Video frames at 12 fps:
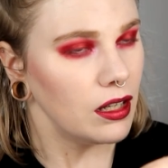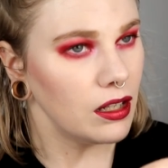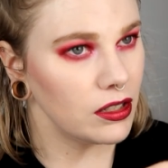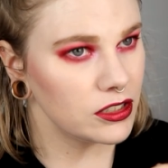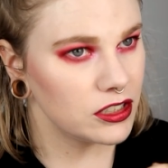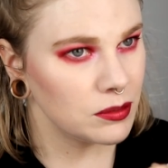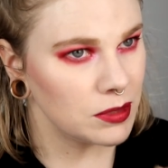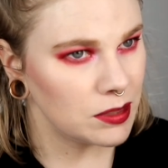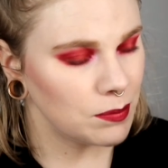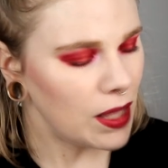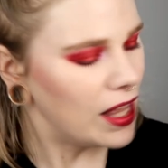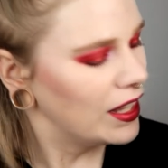
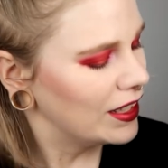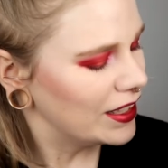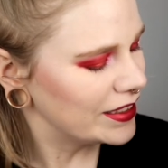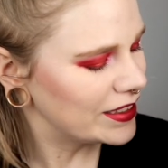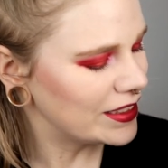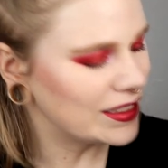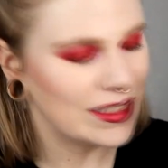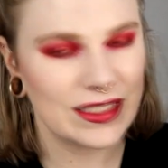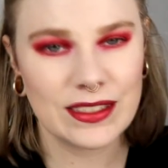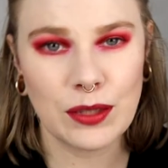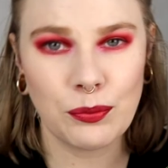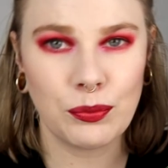Ultimate palette
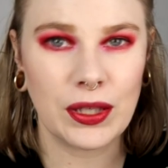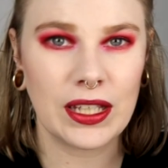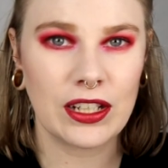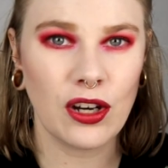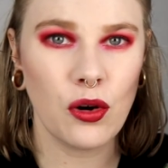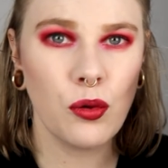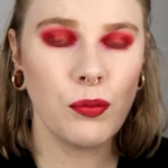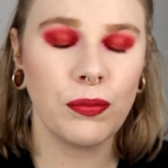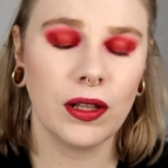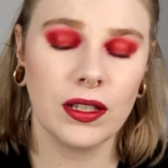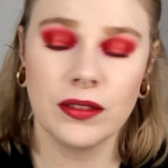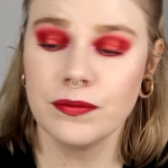this pink
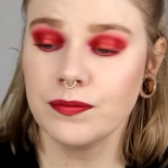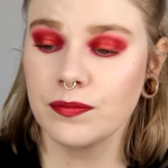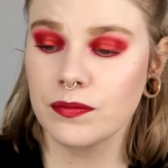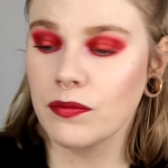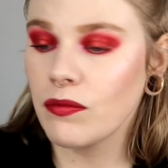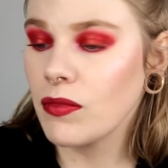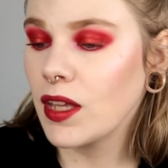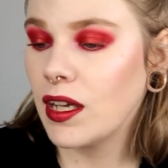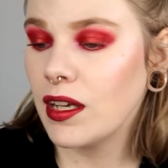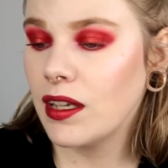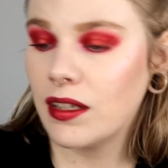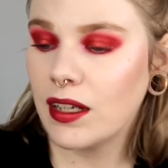opal.
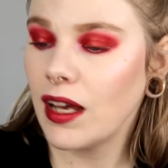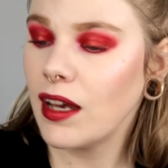And